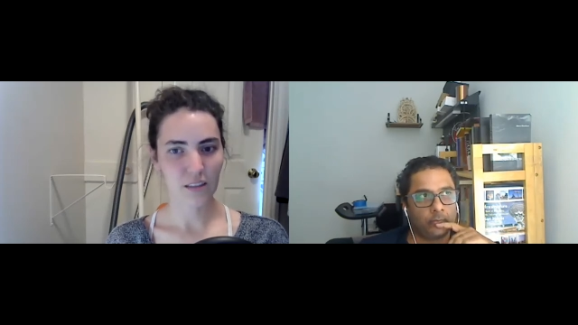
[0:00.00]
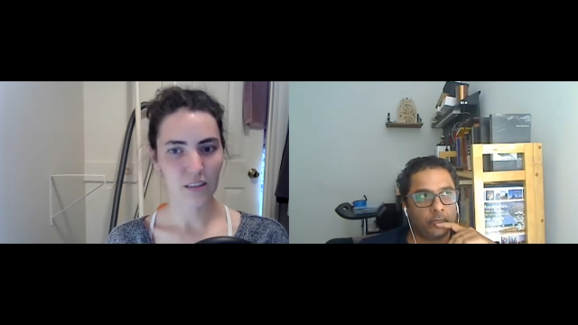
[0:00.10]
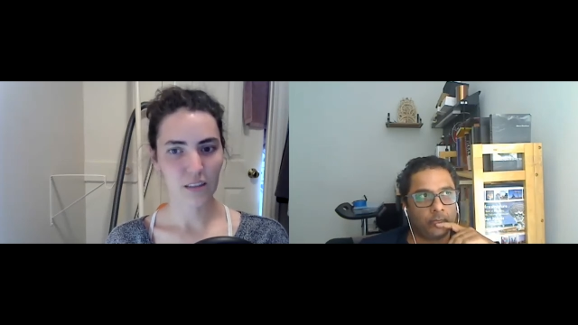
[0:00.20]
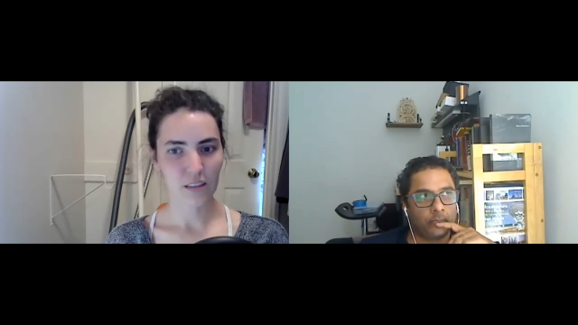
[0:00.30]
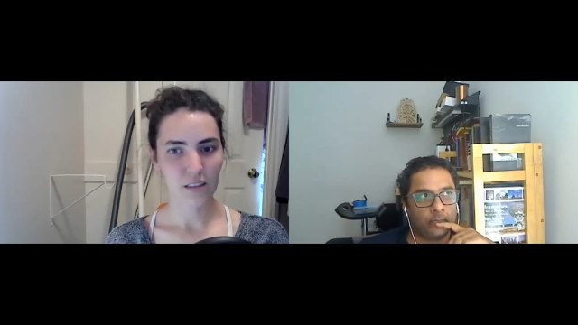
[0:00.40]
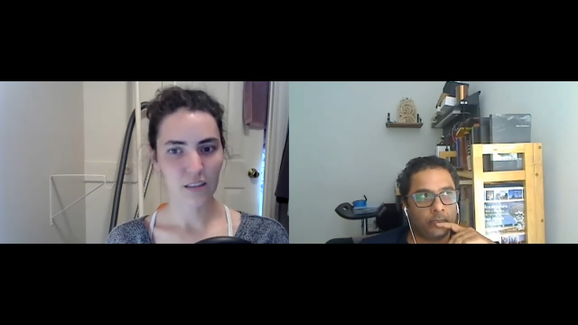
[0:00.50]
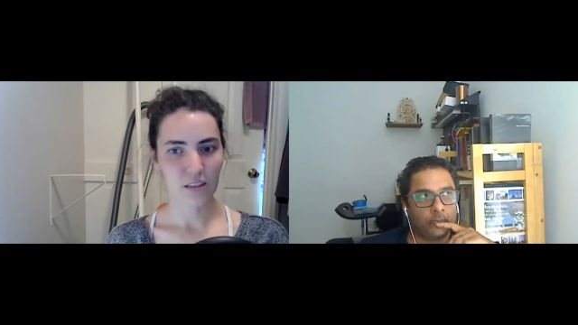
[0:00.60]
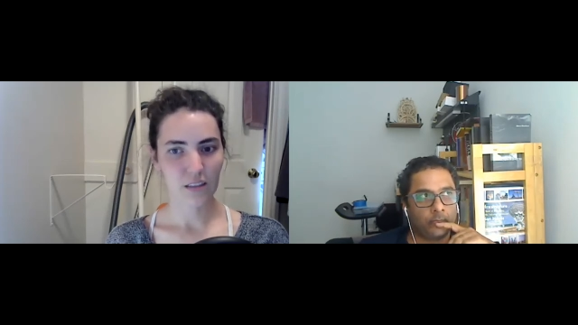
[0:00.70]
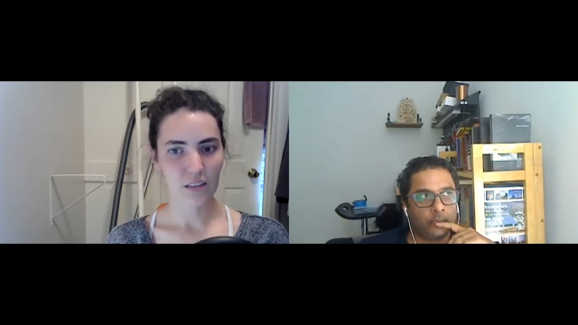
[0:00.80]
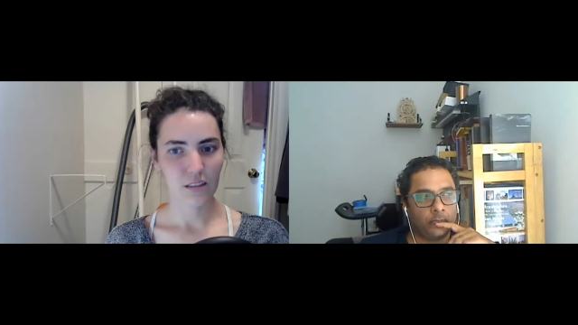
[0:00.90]

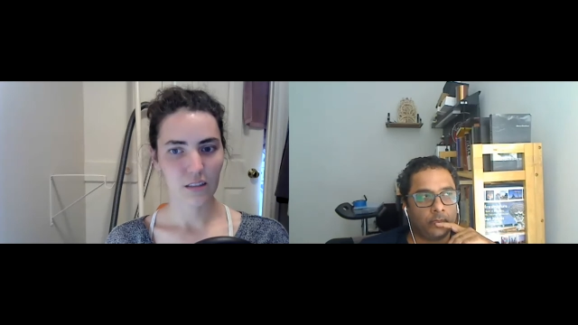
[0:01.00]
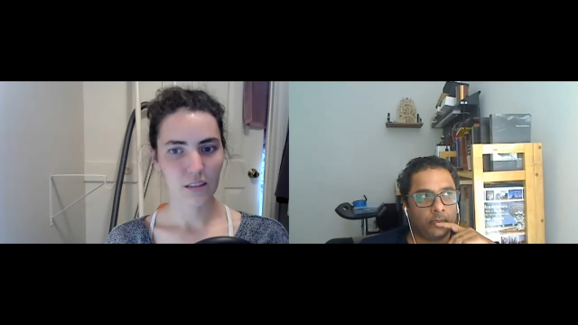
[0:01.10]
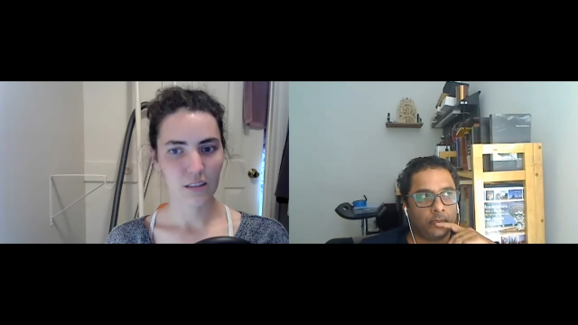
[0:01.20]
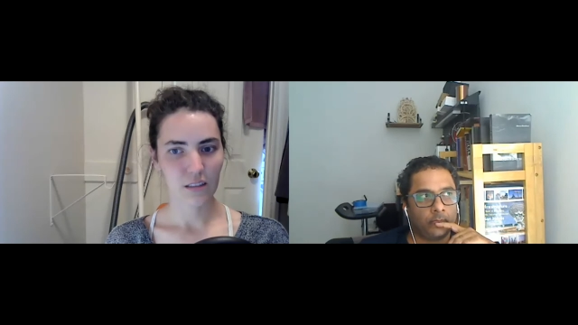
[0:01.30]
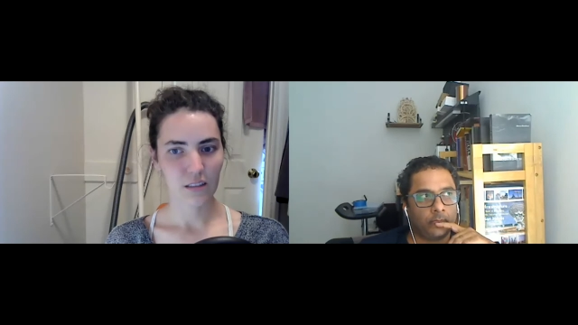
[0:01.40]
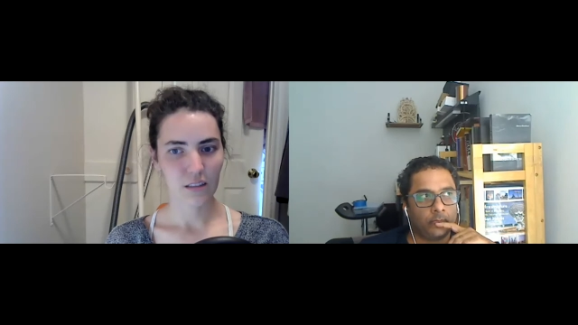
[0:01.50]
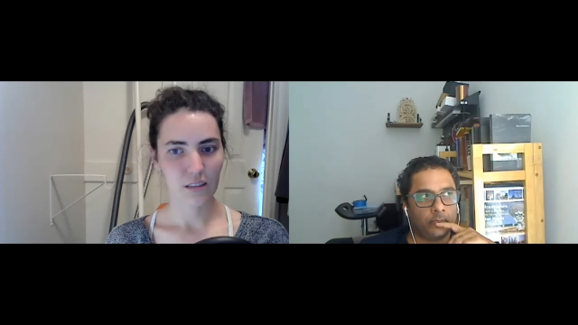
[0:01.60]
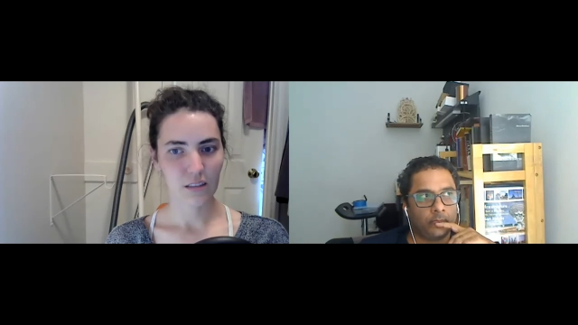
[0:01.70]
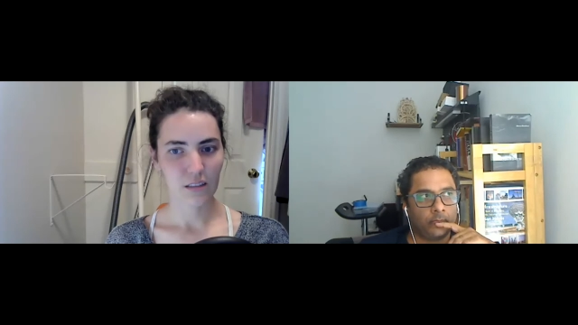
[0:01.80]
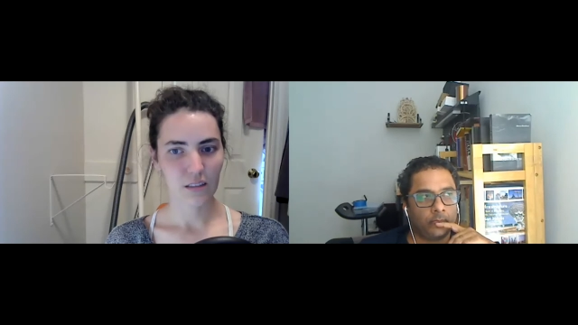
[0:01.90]

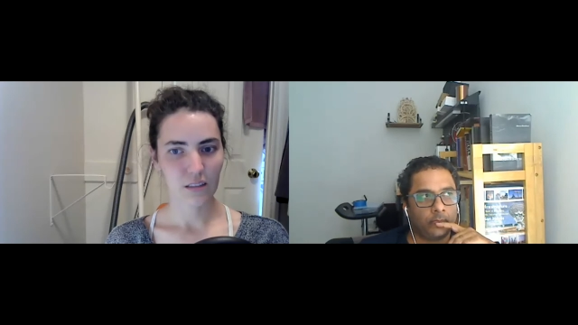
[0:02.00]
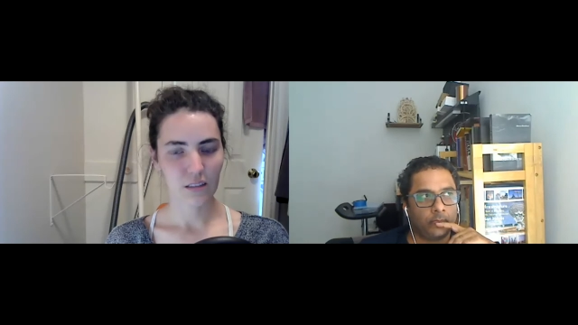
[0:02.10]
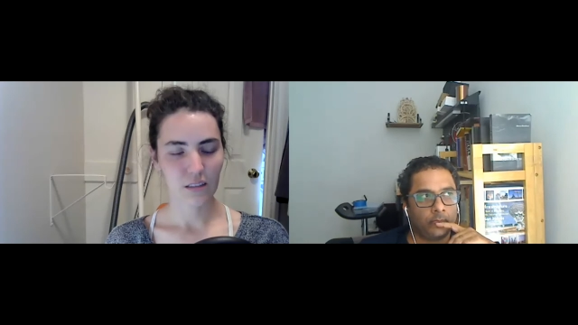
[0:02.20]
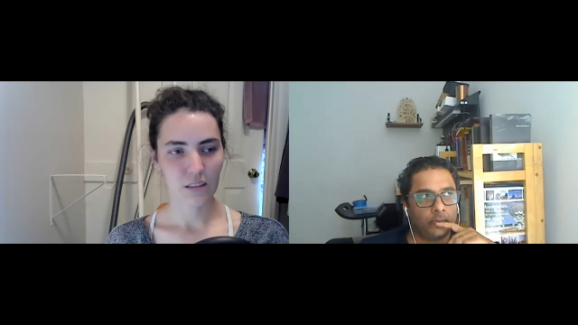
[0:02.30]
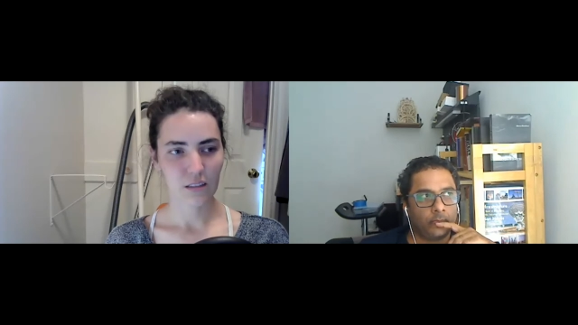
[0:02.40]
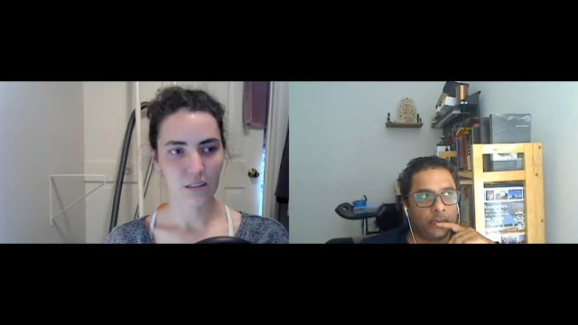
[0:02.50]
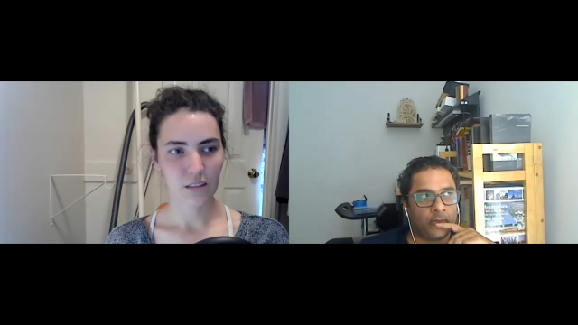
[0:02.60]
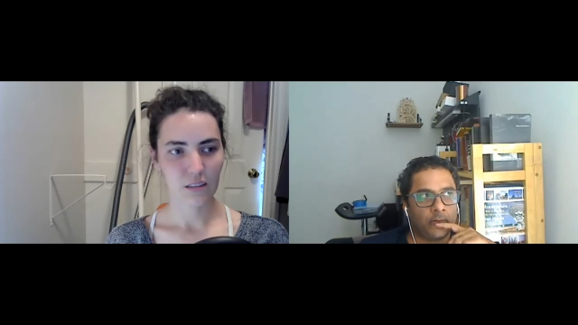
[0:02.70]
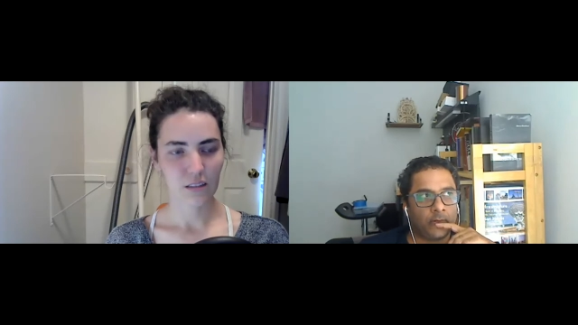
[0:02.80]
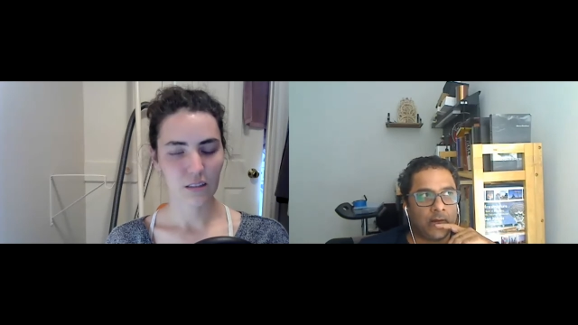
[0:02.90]

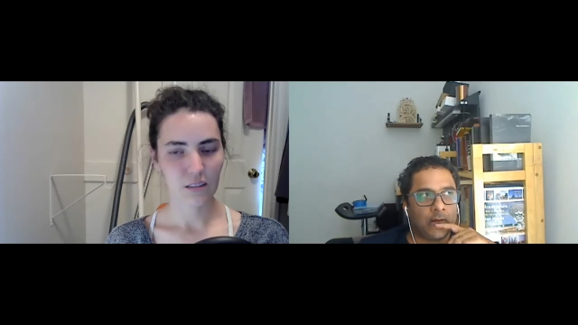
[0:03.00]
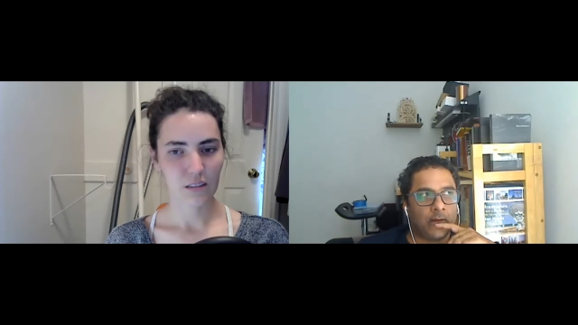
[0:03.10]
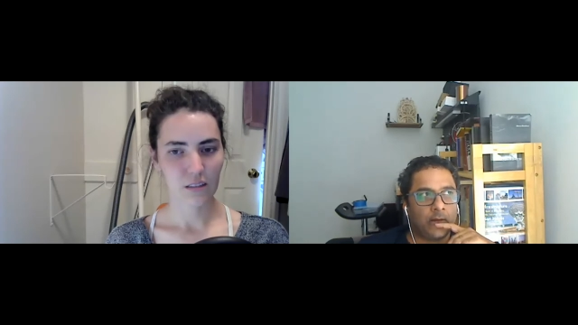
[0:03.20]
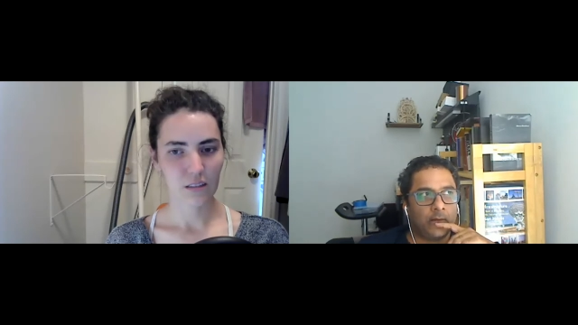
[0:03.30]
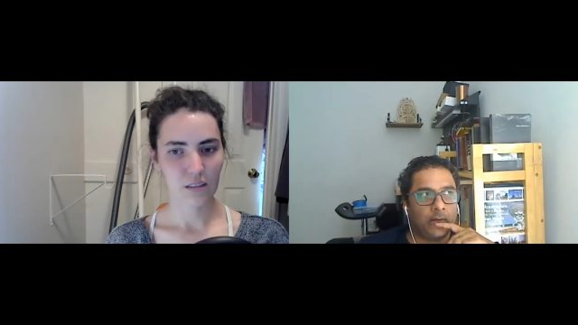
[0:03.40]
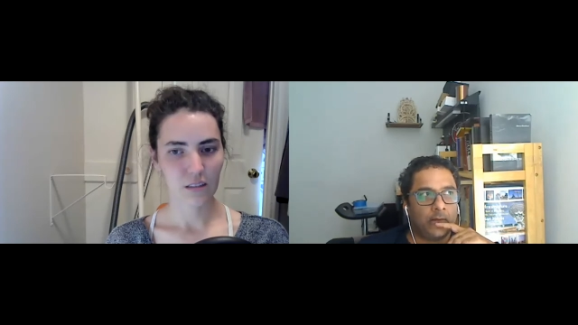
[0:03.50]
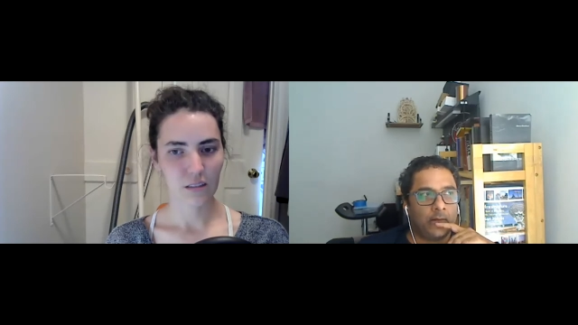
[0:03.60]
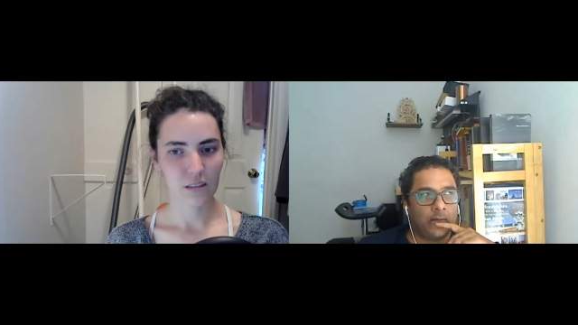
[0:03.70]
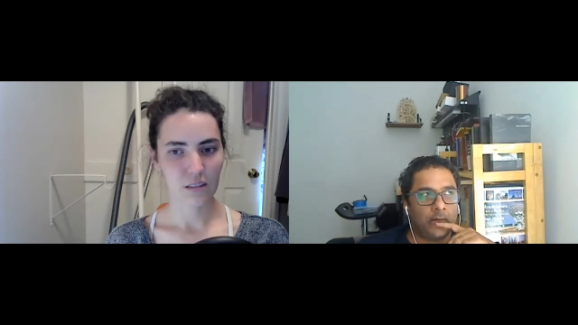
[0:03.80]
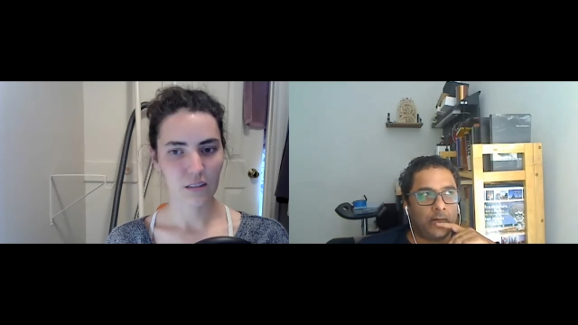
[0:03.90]

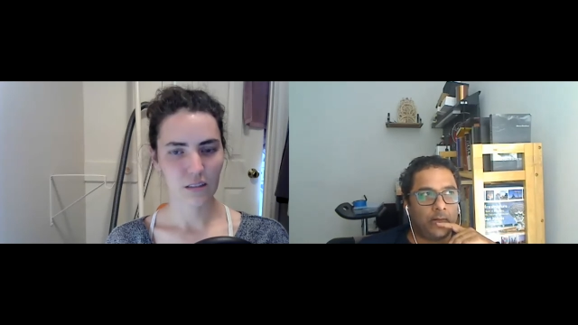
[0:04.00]
Nobody speaks.